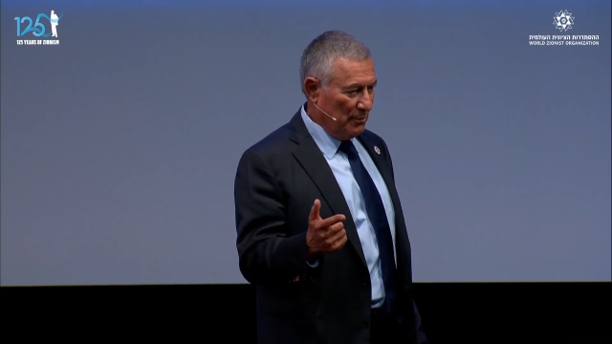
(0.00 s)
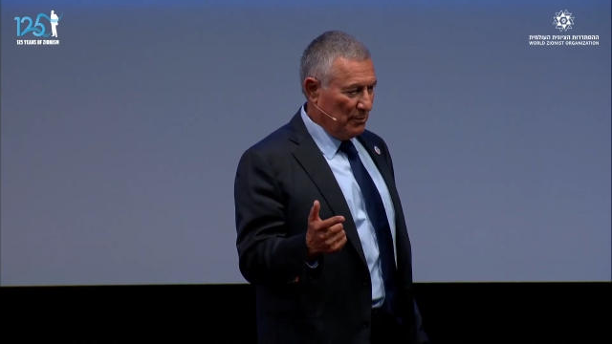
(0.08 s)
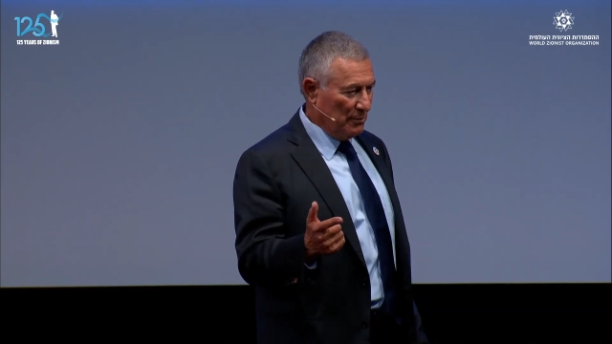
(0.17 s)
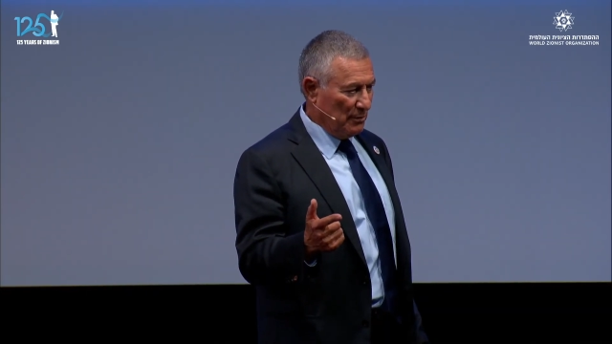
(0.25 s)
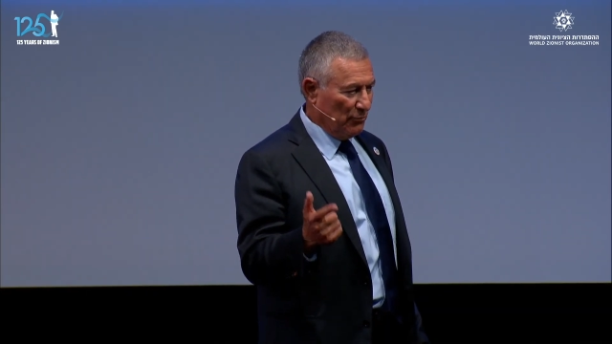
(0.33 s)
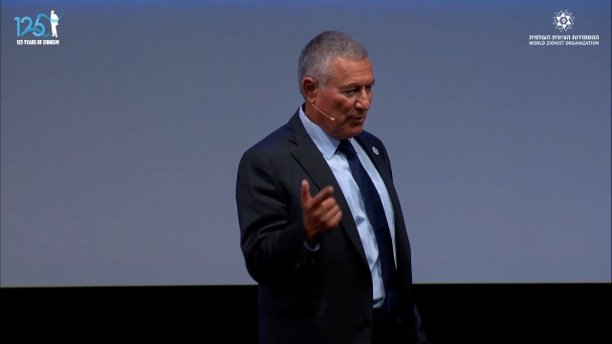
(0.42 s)

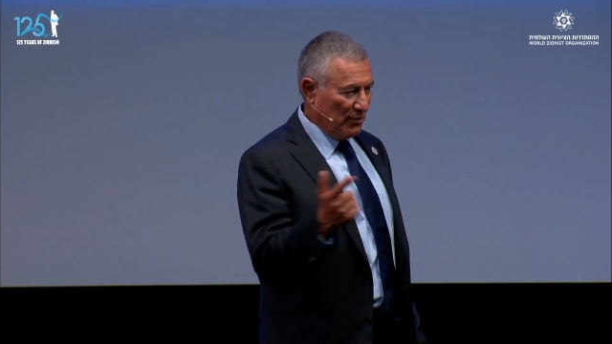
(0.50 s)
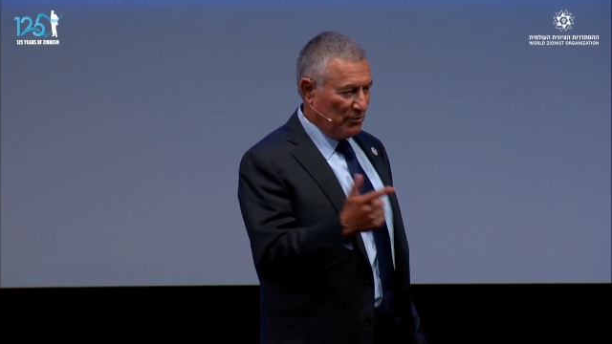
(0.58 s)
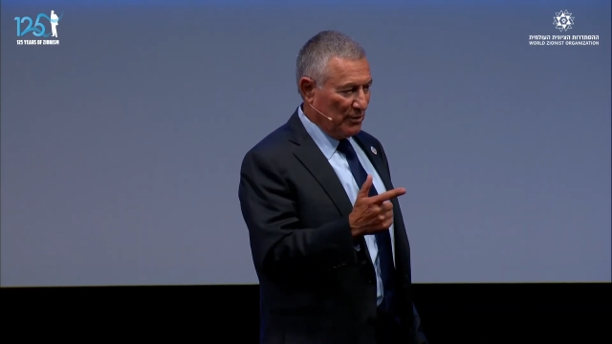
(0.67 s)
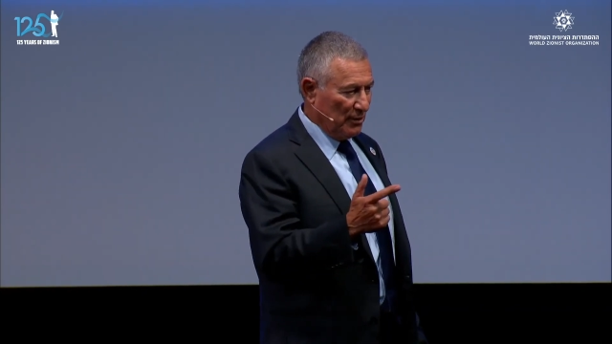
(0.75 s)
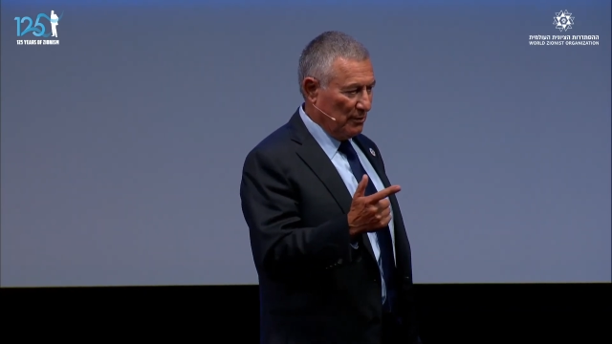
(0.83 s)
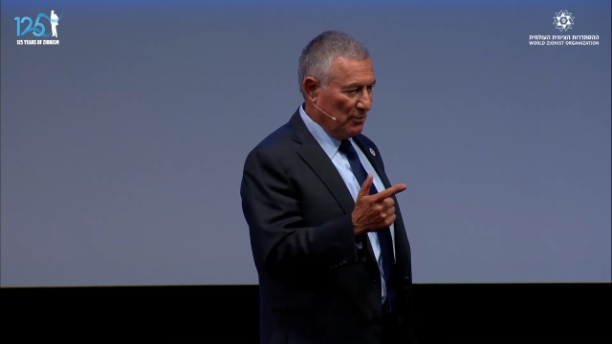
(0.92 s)
in the first
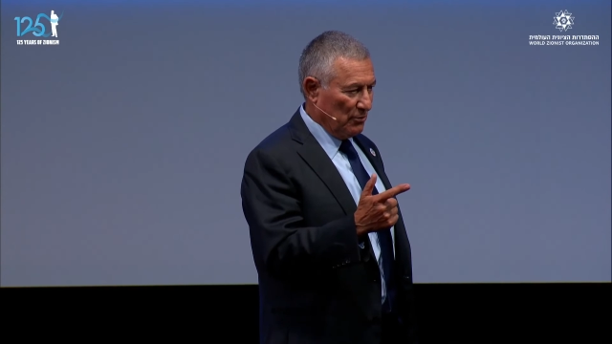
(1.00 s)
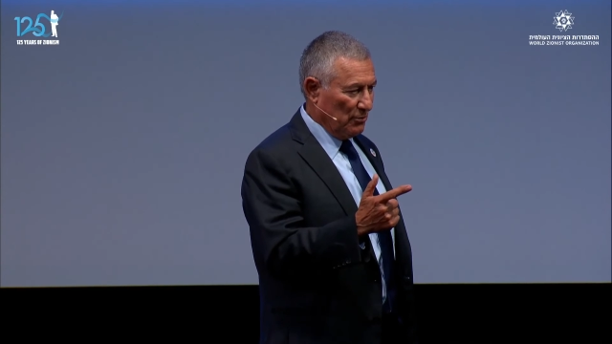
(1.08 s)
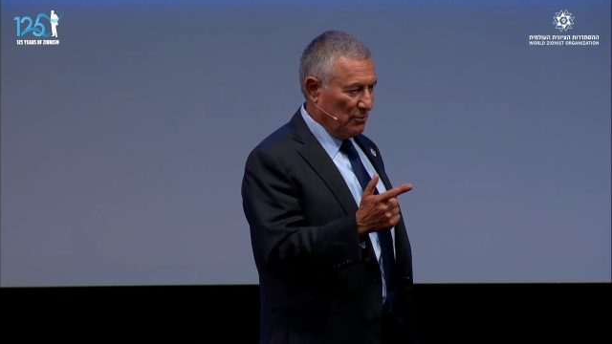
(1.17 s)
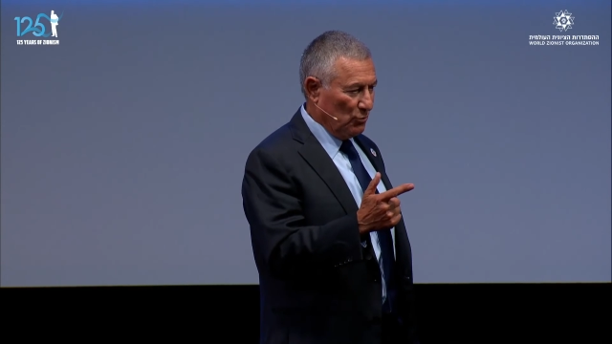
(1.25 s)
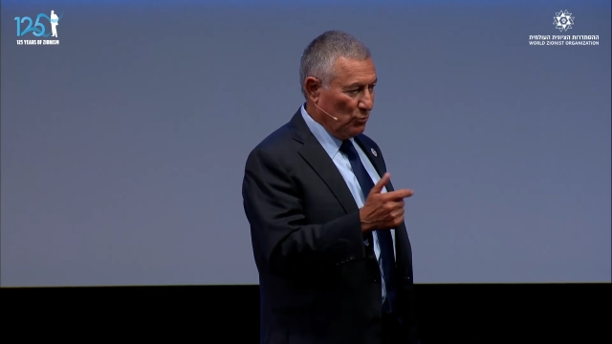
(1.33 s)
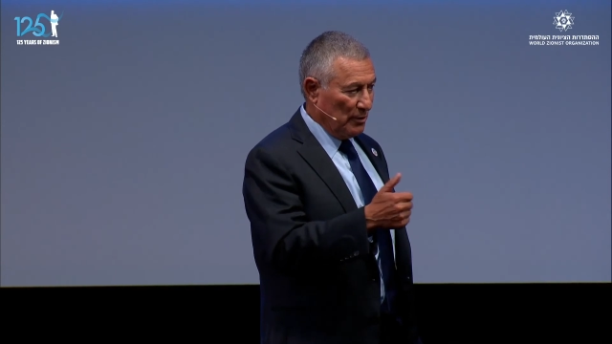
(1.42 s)
10 years,
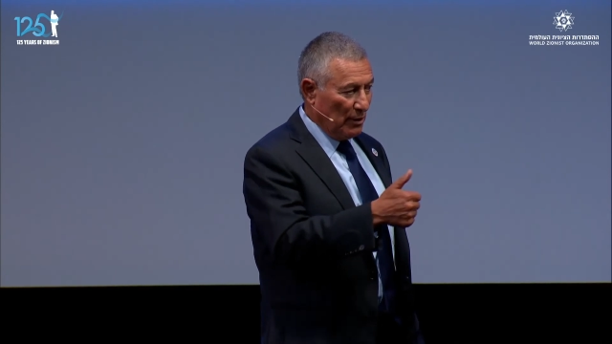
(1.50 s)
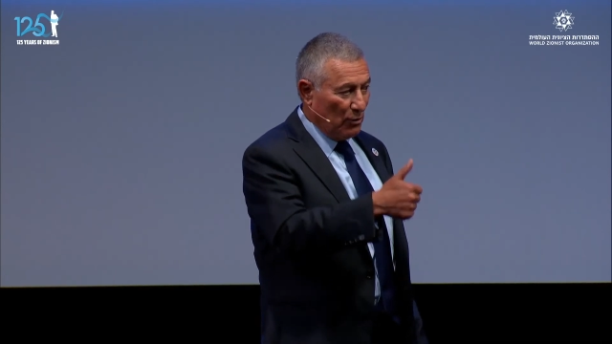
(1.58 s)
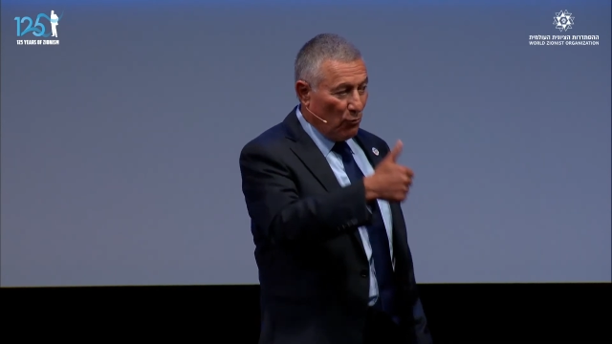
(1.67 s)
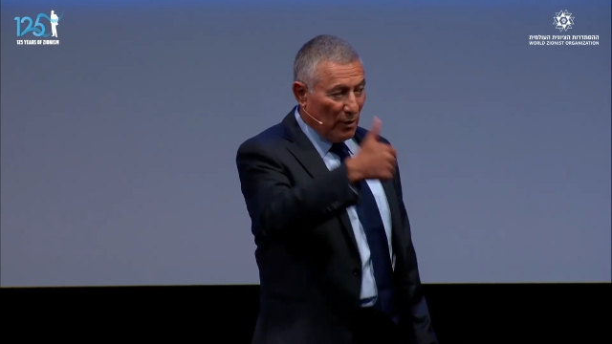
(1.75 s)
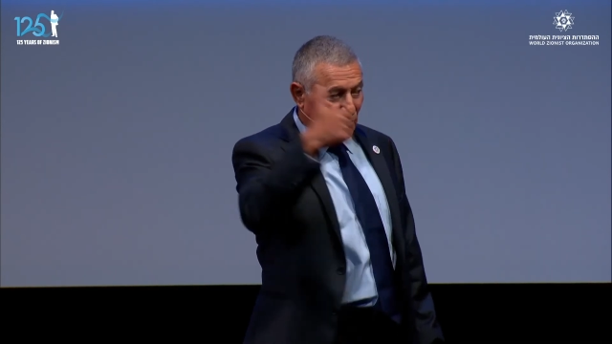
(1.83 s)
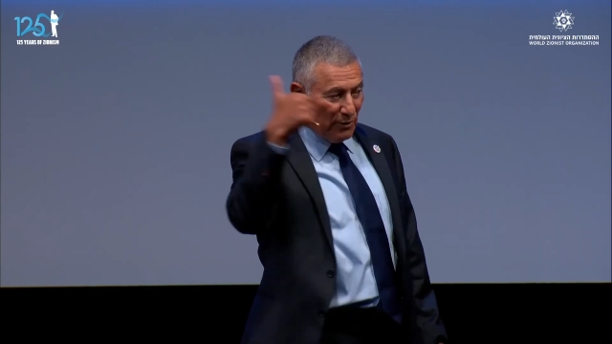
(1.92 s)
to take
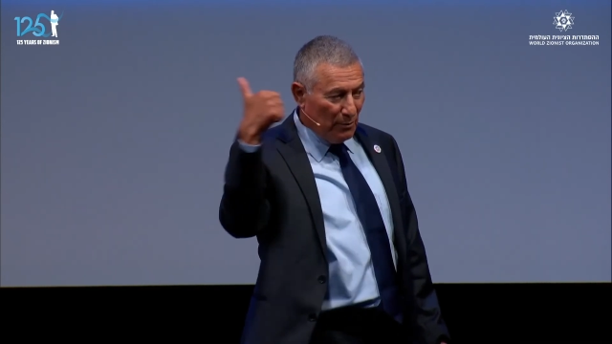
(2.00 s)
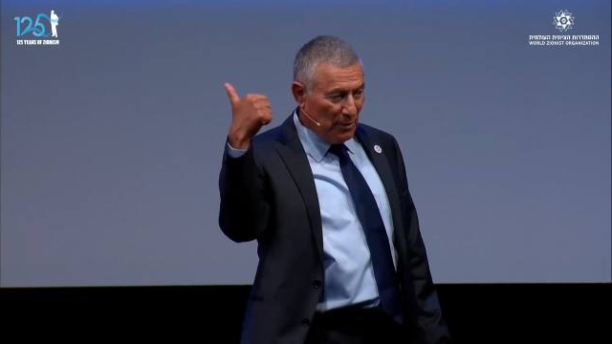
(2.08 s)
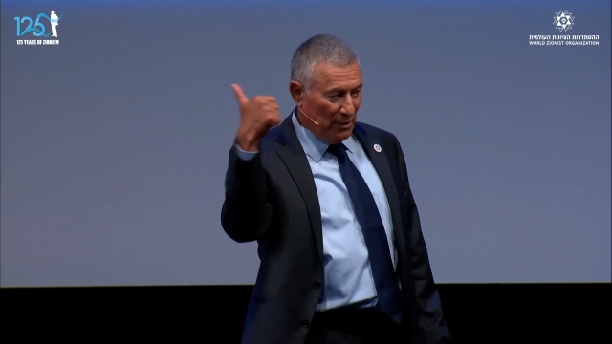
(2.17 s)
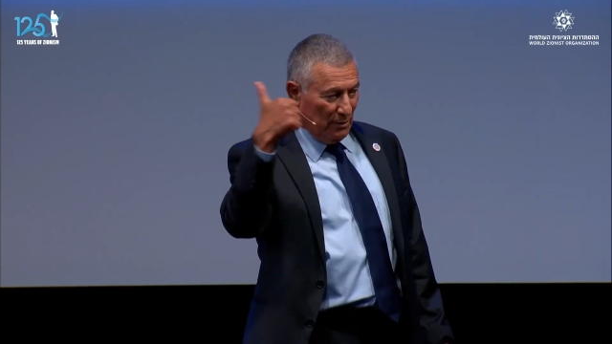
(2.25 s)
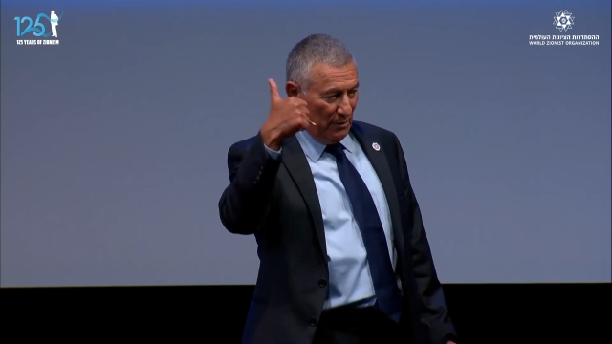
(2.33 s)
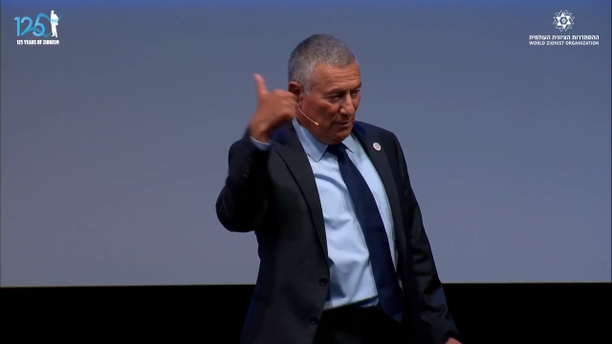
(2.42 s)
one
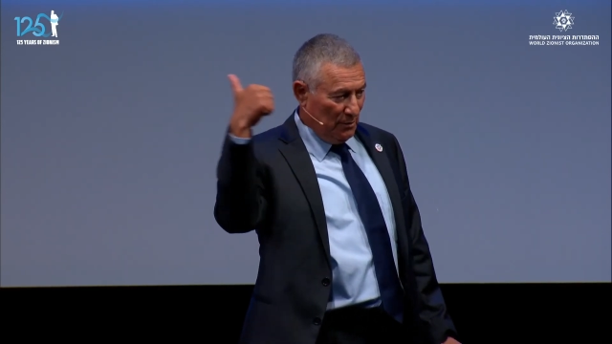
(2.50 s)
family